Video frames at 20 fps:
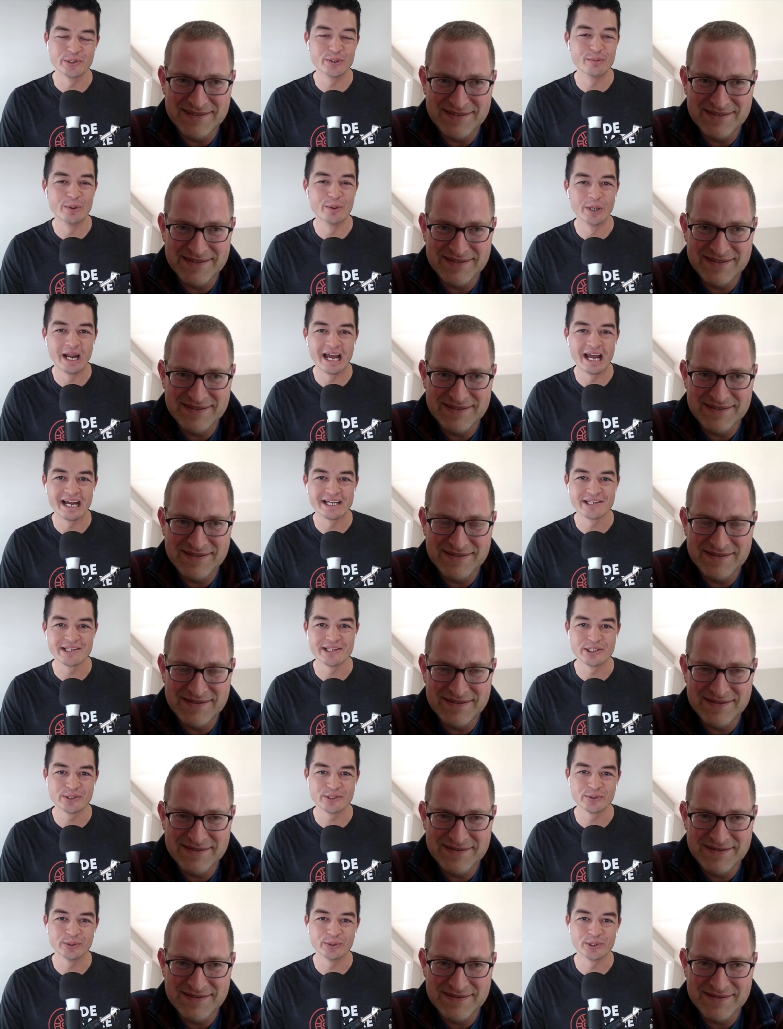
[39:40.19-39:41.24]
Speaker 1: Uber has
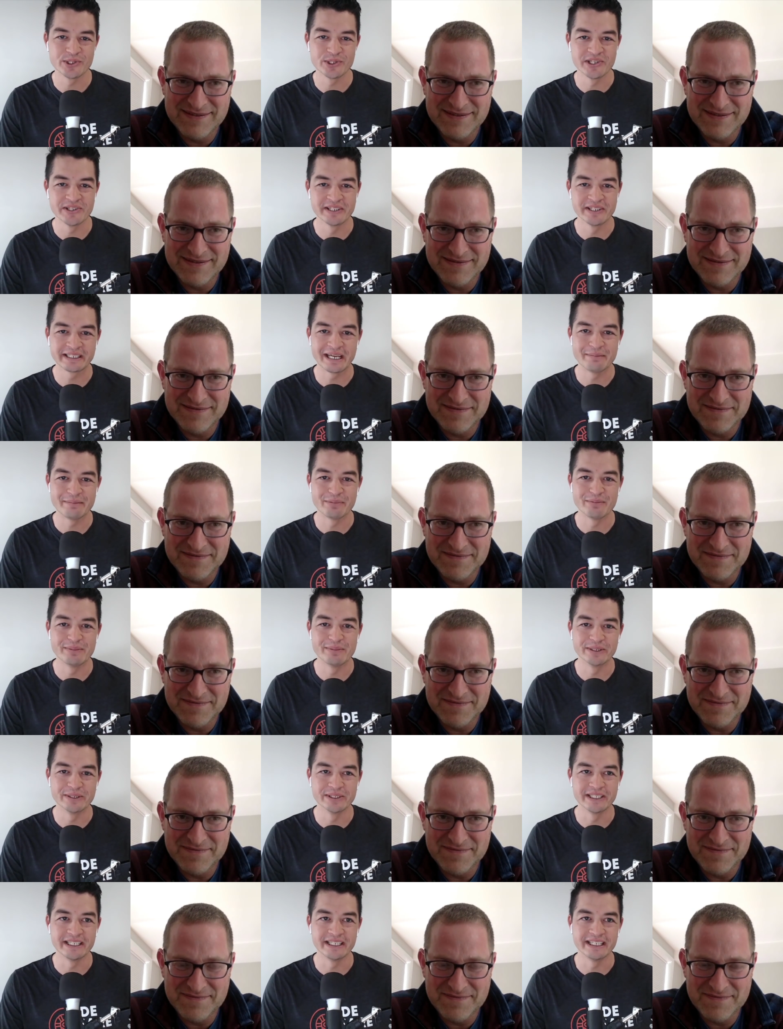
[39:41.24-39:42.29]
the tools and the
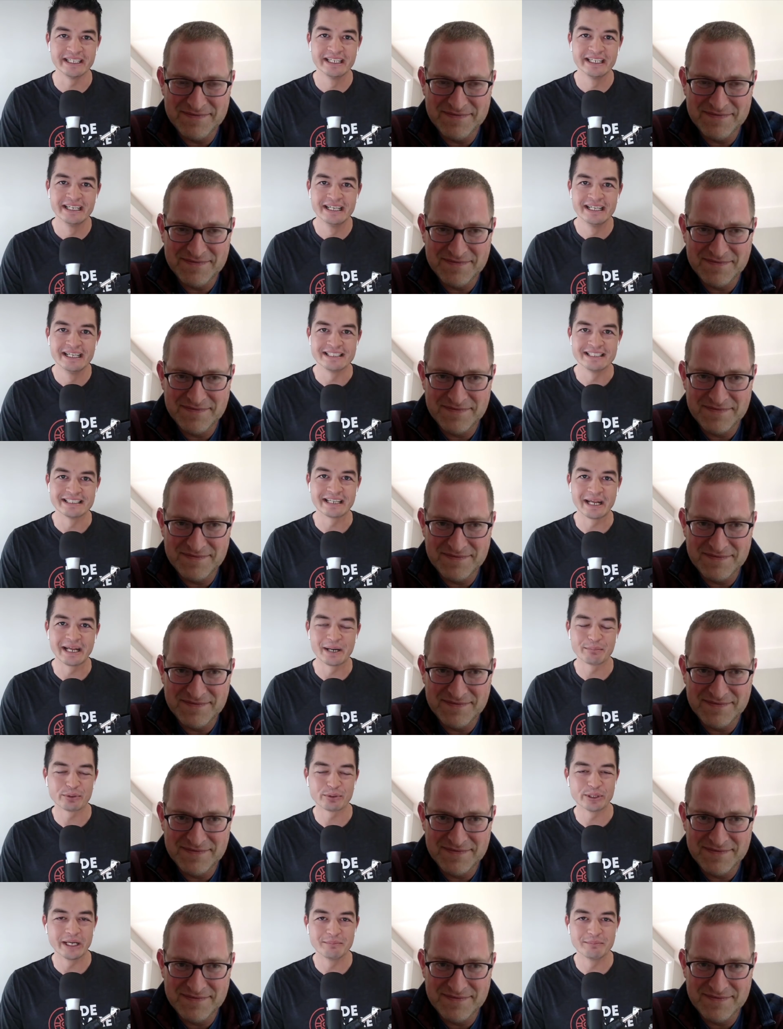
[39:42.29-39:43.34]
capability to kind of
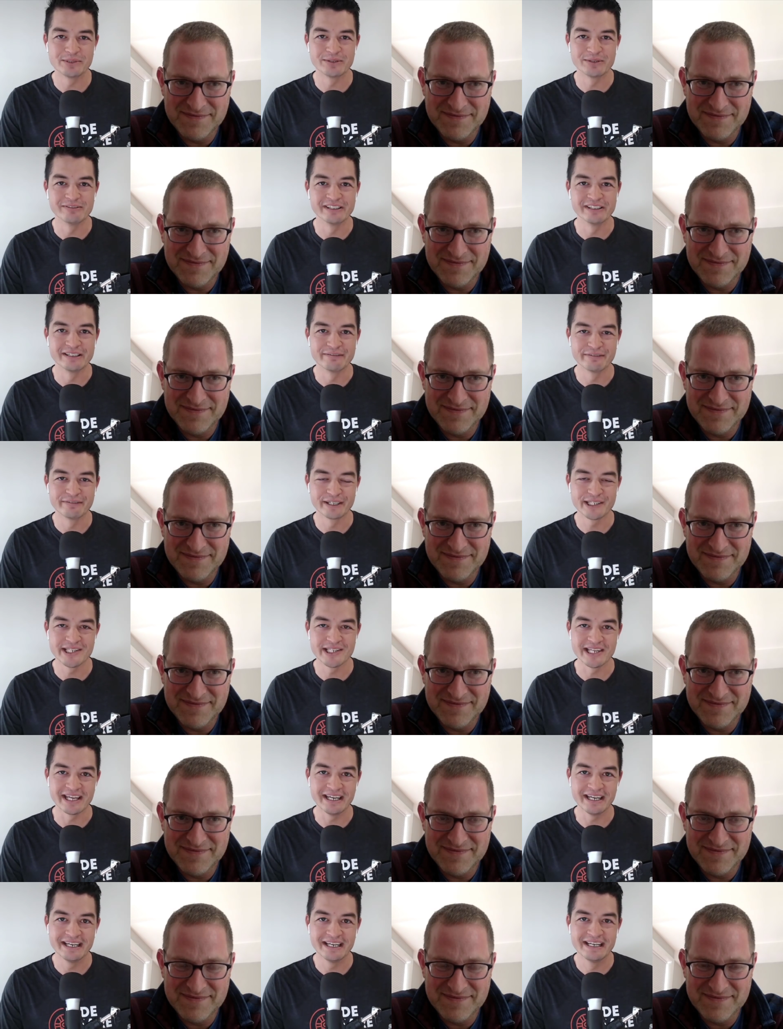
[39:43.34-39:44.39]
preemptively fix
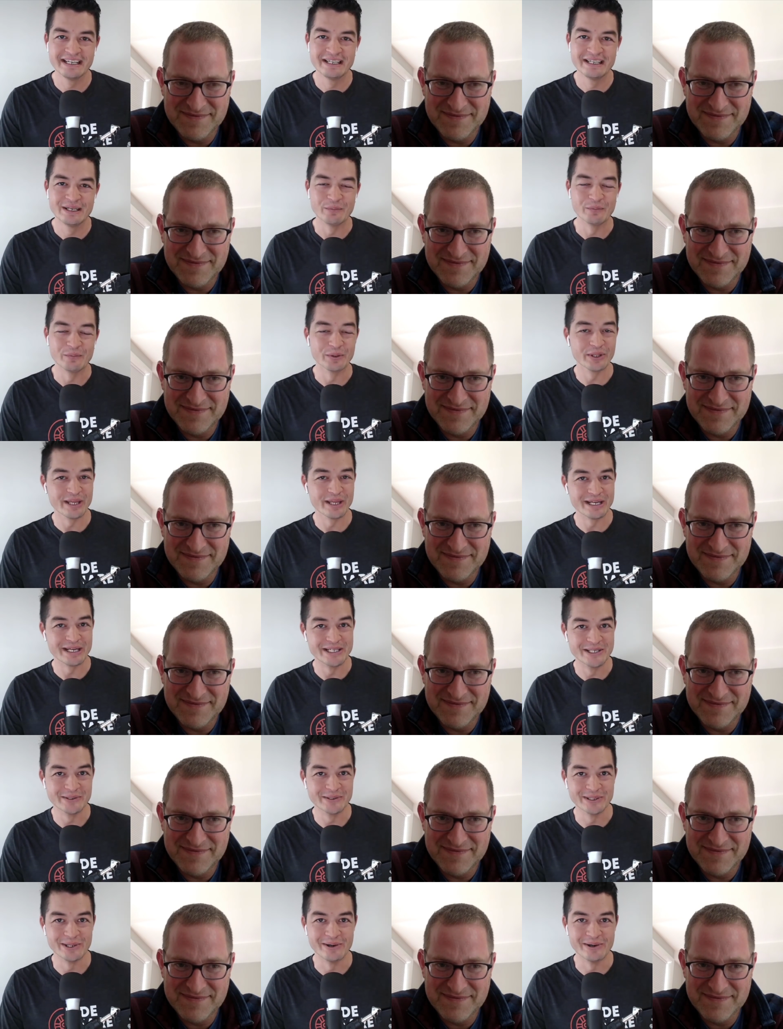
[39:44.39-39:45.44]
it will they
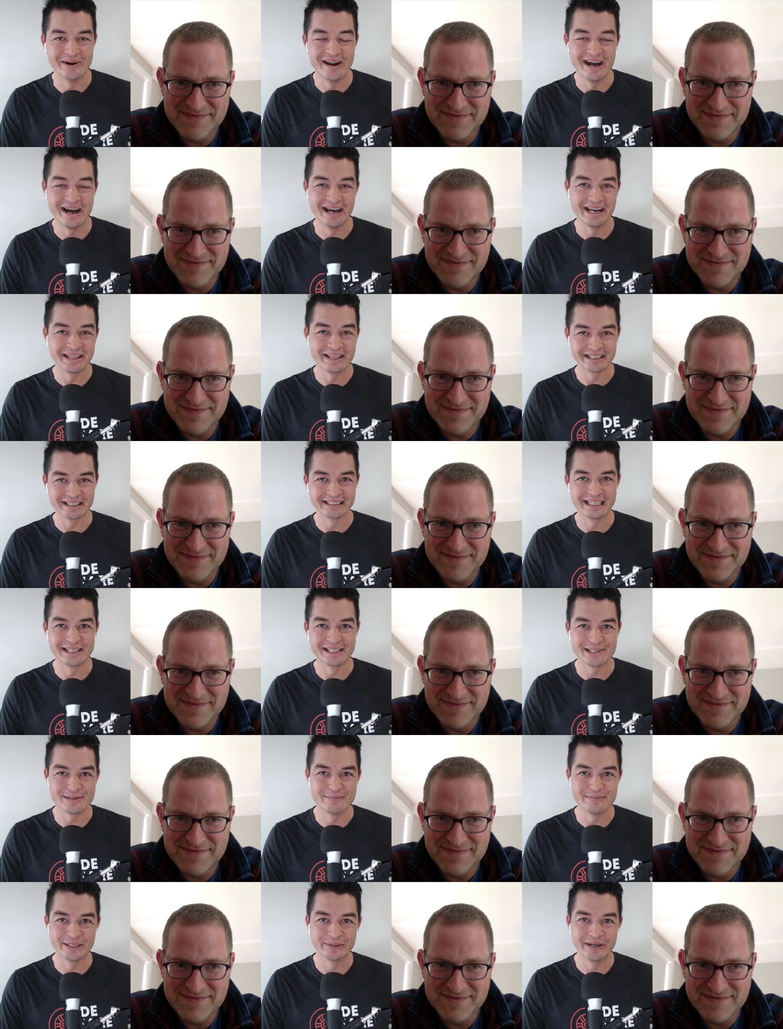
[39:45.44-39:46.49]
do it or not? I think
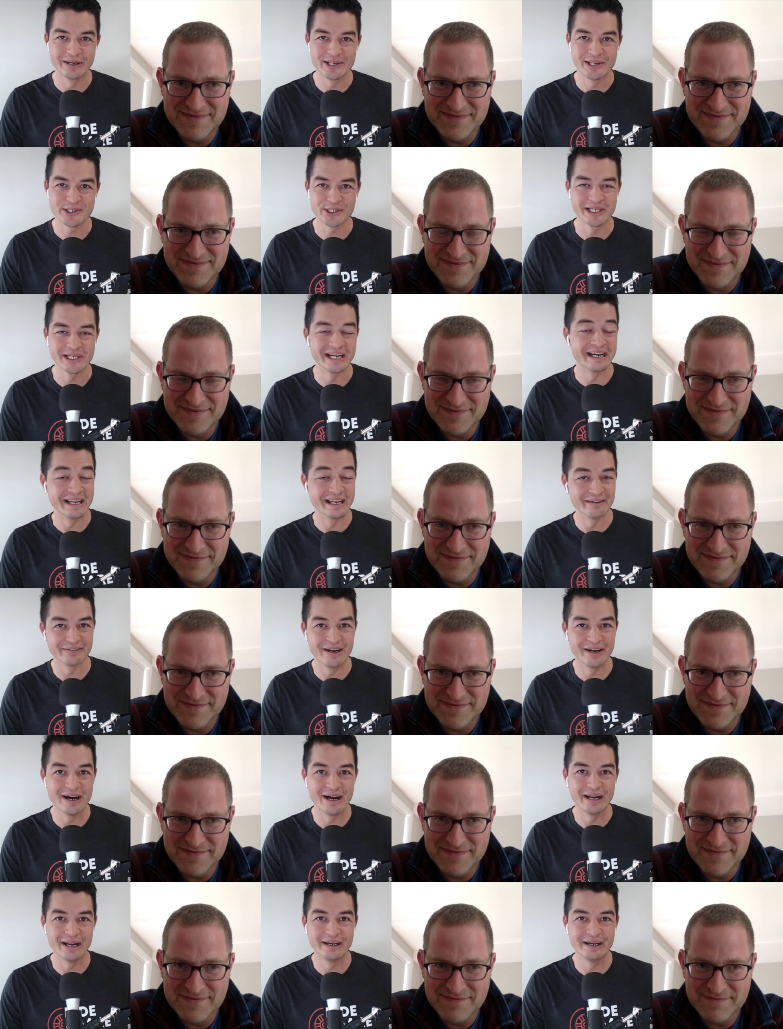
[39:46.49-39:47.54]
that's a big question. And if
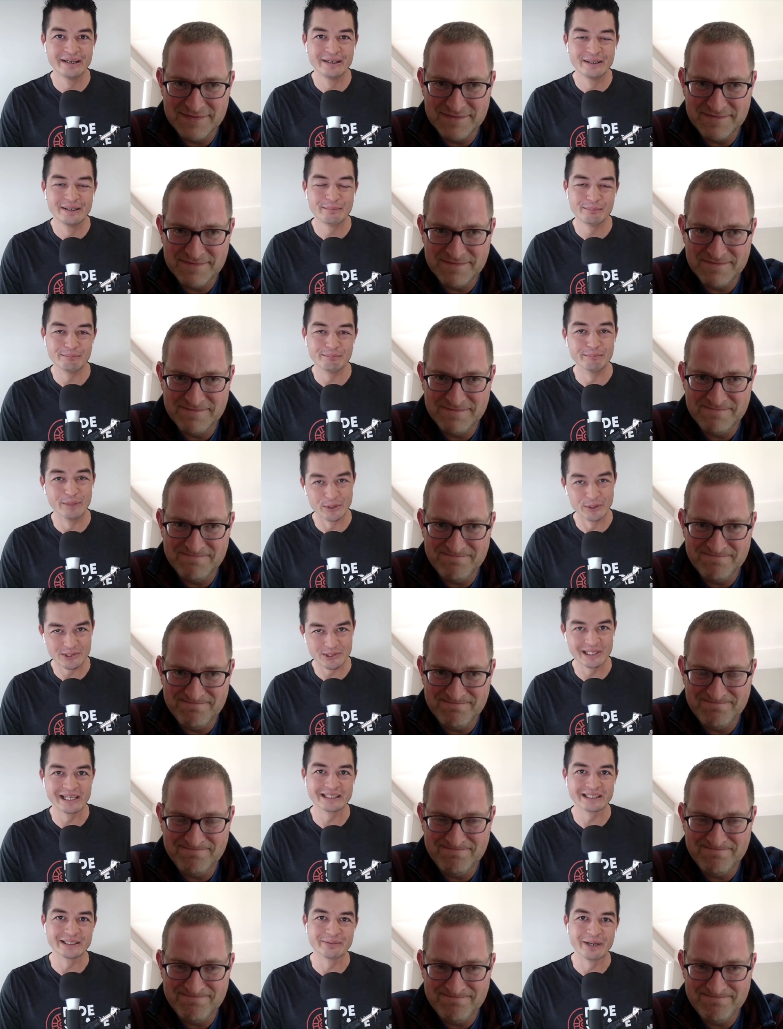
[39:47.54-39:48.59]
not, most
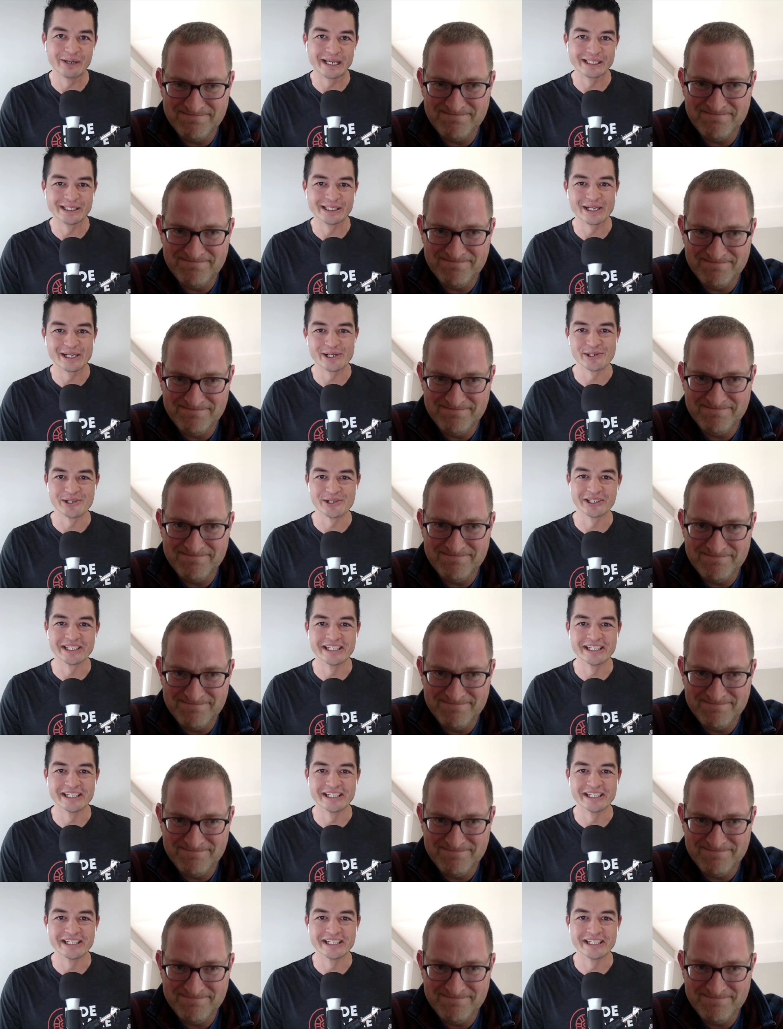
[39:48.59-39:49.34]
likely regulators are